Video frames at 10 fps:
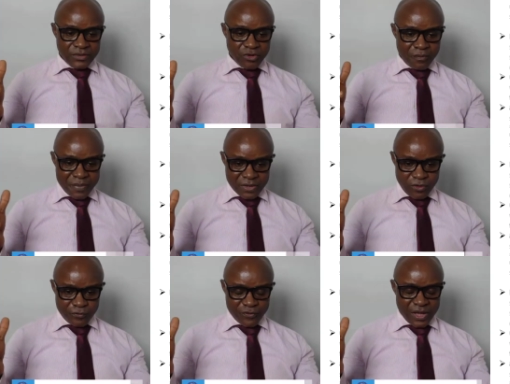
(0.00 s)
number
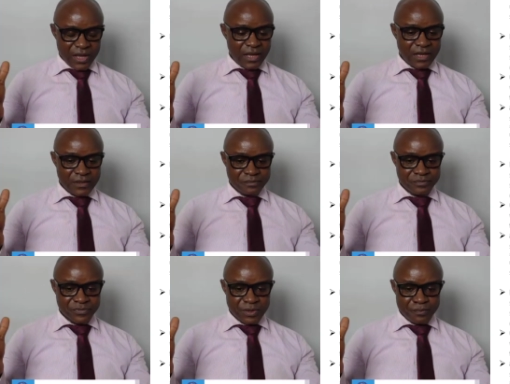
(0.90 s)
of
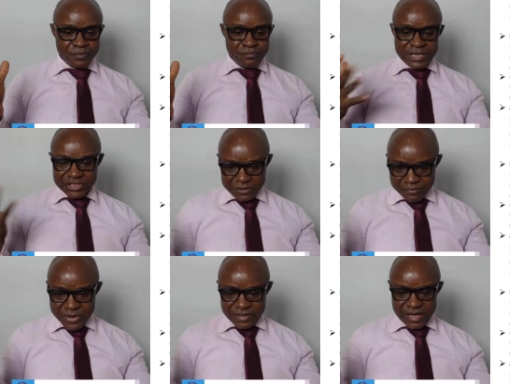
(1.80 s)
machine
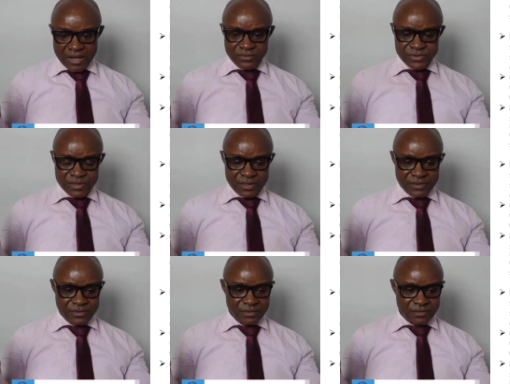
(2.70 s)
breakdowns is